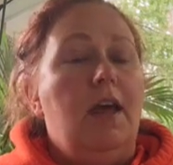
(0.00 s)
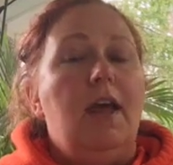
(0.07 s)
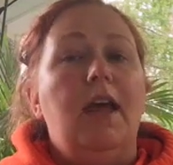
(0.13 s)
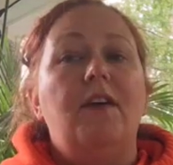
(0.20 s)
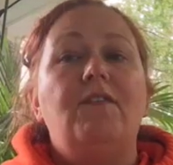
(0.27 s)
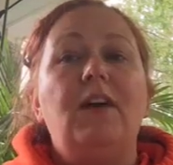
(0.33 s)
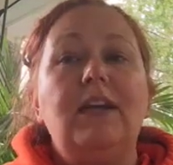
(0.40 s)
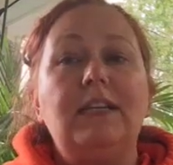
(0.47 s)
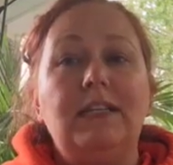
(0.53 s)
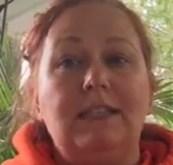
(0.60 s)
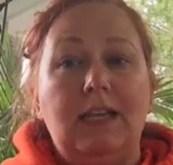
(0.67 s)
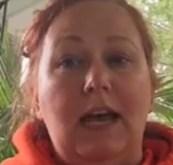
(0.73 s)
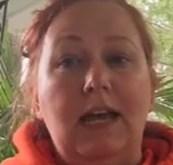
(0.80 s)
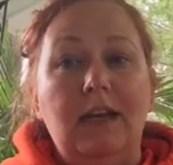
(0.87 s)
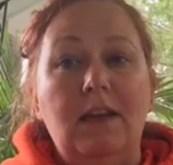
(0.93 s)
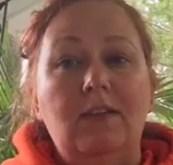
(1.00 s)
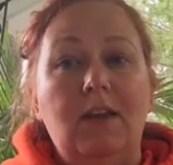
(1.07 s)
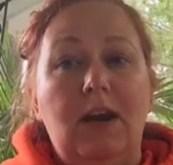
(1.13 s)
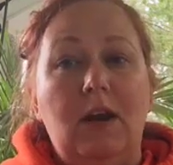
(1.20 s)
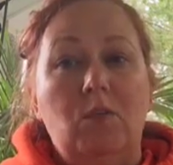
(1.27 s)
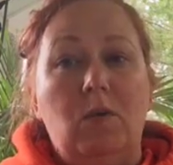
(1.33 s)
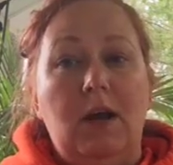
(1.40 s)
If I decided that
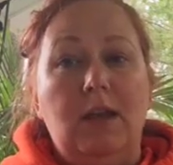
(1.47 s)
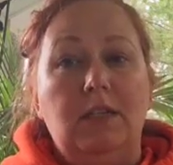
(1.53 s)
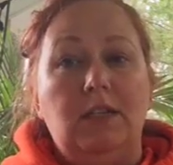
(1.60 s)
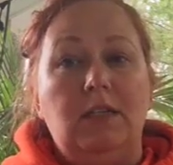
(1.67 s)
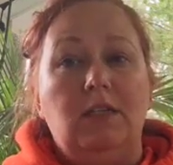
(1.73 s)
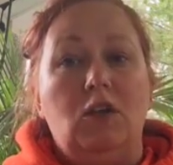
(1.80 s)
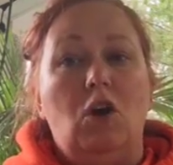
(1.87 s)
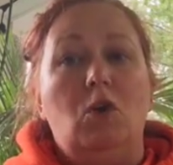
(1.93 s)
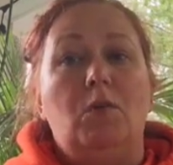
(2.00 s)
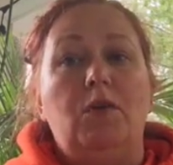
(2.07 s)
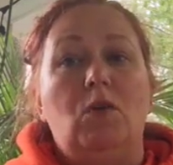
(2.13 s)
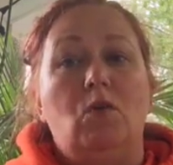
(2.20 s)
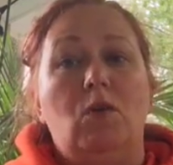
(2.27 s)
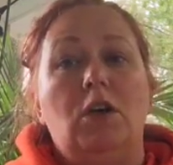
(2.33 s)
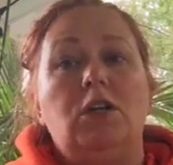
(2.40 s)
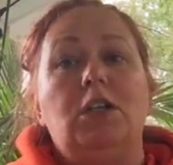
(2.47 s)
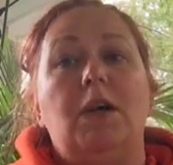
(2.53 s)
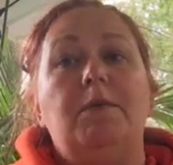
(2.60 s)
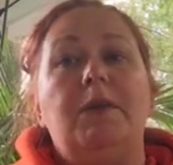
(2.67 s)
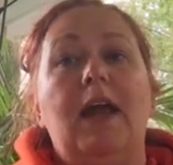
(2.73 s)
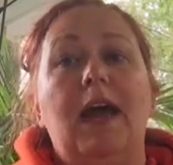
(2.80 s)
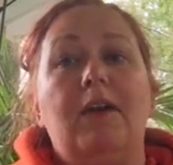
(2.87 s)
I wanted to go with orange, I
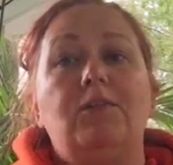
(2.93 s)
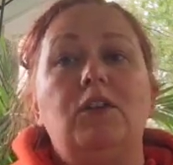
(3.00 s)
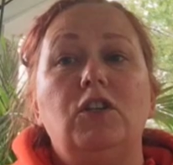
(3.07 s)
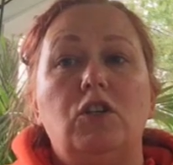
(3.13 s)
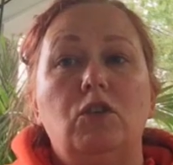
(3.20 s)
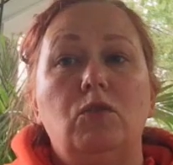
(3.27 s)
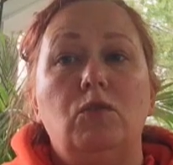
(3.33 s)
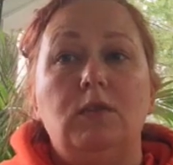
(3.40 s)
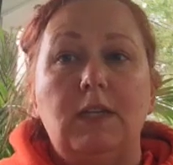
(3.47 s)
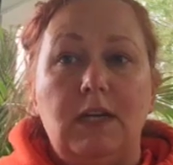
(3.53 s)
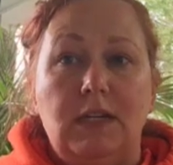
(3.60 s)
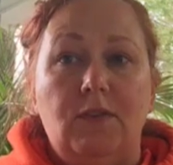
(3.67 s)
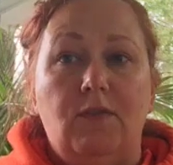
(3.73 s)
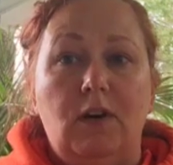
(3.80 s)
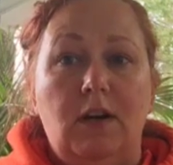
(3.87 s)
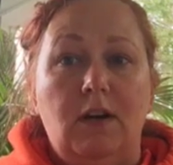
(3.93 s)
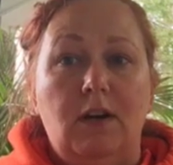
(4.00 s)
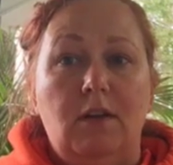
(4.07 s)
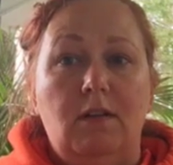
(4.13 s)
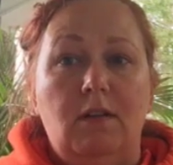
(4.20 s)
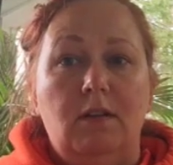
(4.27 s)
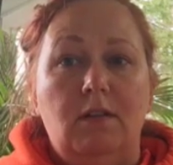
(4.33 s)
would have to choose a different
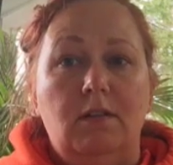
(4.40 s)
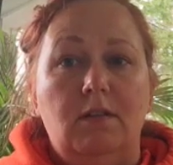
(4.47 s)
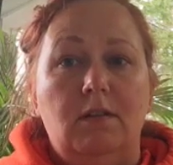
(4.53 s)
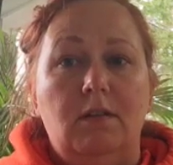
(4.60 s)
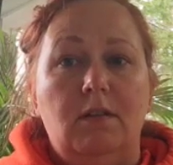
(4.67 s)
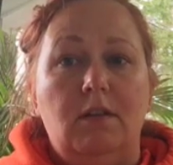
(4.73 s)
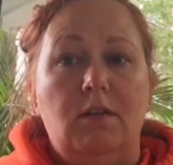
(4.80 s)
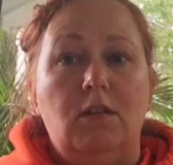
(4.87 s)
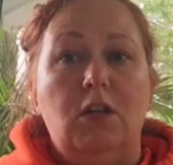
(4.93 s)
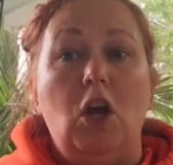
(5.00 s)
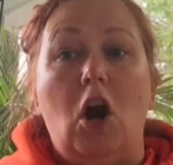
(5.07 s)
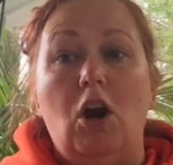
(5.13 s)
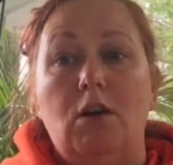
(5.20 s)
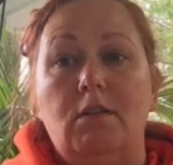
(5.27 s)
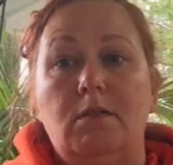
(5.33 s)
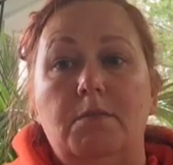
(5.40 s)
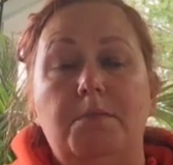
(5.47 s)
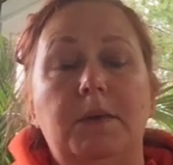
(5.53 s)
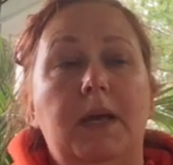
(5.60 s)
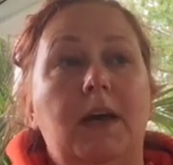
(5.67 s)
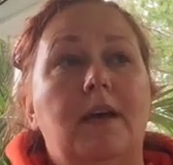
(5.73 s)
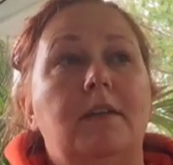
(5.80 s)
yarn,
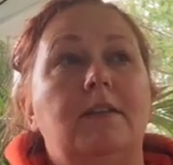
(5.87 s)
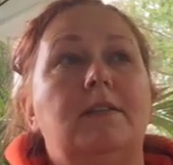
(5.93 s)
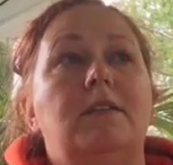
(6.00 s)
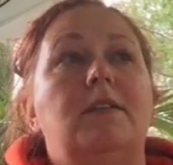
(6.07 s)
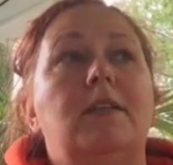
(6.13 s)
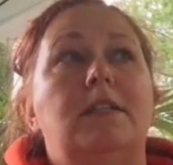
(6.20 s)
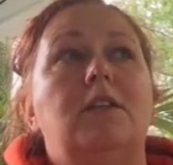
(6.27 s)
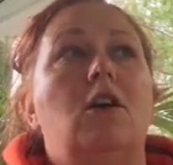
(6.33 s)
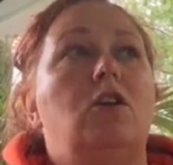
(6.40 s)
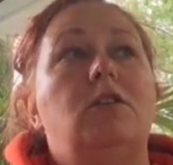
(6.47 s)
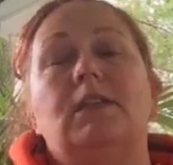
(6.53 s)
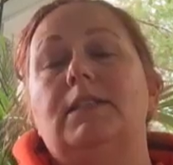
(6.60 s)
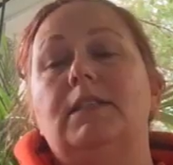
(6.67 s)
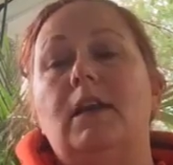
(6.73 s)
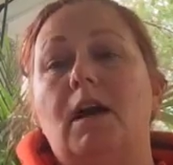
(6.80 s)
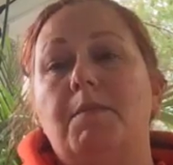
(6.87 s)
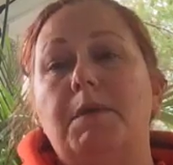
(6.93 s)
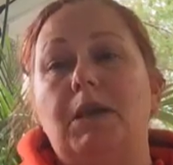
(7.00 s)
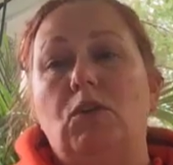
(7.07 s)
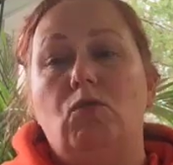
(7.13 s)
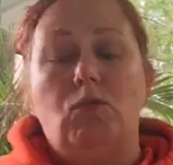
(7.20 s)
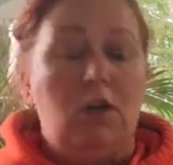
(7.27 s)
because this yarn doesn't come
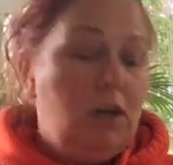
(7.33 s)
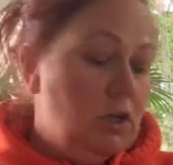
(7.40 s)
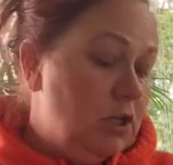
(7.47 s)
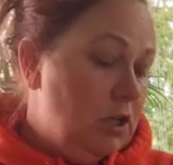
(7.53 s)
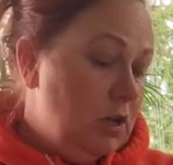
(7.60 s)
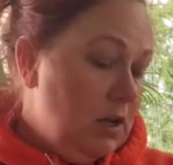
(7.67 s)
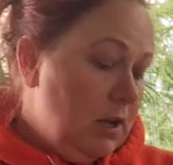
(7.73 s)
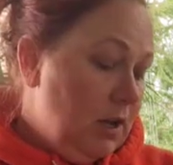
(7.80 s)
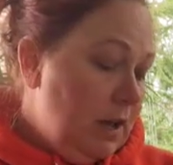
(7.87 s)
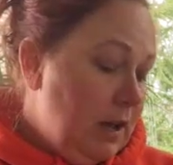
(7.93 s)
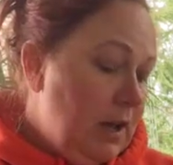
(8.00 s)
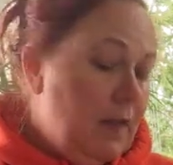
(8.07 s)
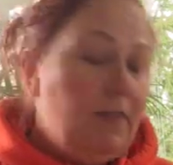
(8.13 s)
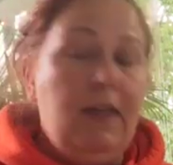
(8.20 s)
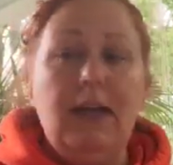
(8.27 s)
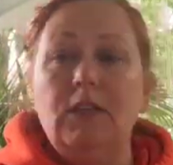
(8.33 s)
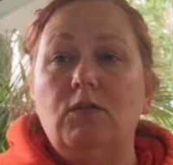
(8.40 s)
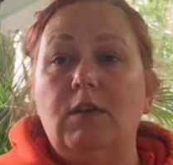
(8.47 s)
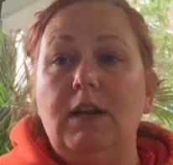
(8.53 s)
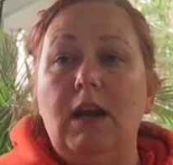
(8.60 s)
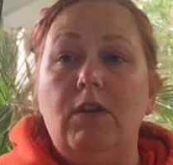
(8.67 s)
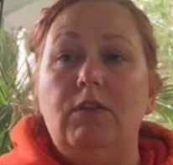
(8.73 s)
in an orange. And that's
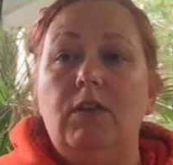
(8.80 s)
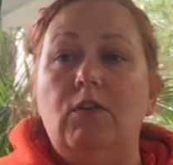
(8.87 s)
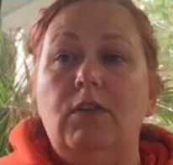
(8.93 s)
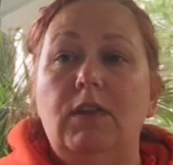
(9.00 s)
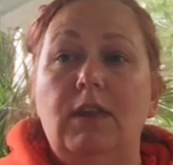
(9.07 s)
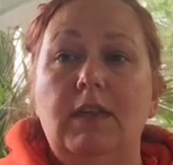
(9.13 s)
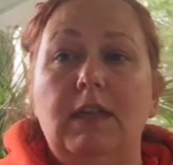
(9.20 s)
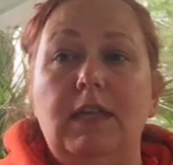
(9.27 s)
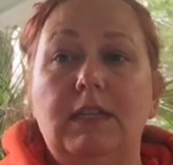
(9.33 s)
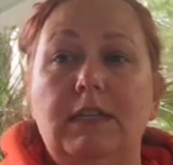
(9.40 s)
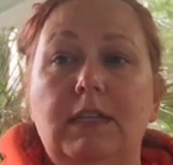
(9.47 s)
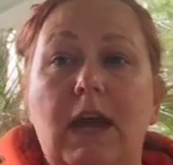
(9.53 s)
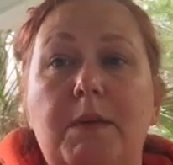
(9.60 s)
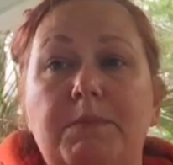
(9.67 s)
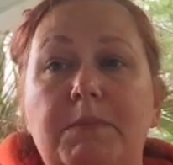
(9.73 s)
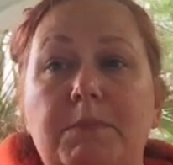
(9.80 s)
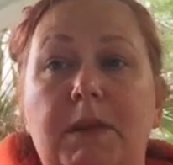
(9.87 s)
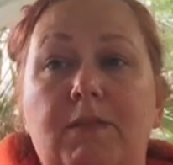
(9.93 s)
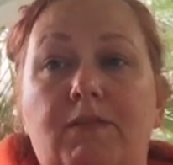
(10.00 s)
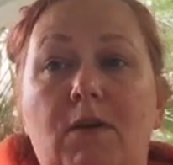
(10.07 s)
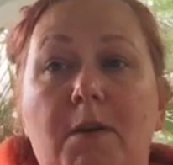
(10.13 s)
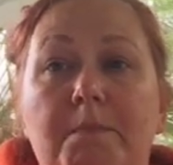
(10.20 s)
right now the only thing that stopped me
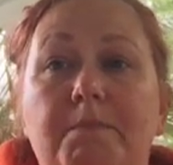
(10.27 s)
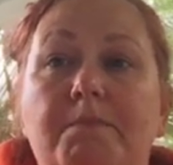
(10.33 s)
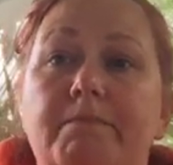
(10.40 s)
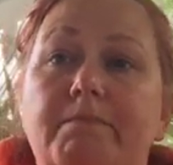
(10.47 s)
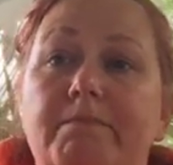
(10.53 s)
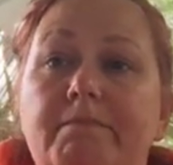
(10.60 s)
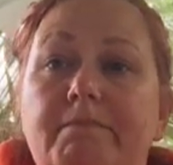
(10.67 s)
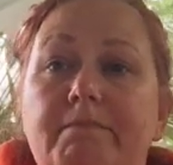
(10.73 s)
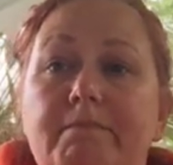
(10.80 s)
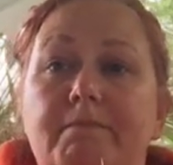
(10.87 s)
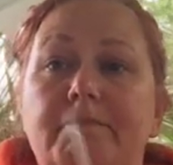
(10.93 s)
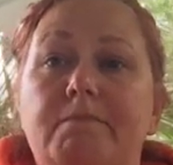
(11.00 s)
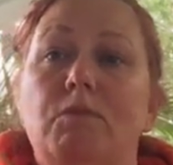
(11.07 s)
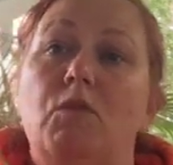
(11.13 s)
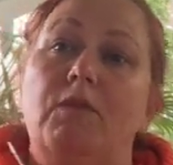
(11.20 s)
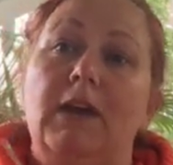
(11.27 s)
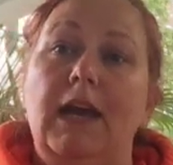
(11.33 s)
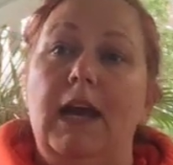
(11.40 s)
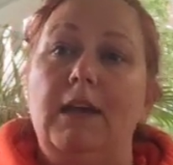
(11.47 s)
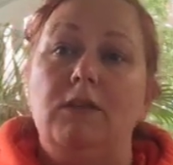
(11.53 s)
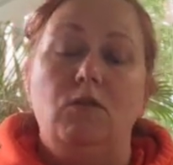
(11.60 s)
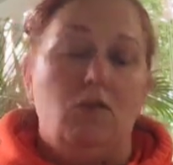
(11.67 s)
from moving
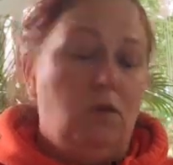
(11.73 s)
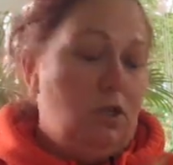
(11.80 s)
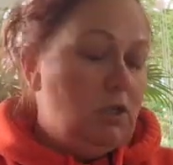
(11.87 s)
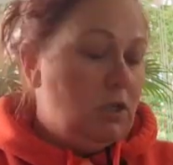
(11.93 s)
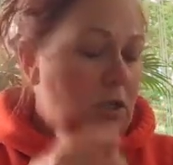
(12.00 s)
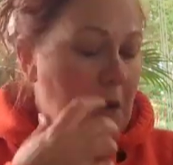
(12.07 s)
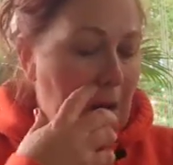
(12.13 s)
on to orange.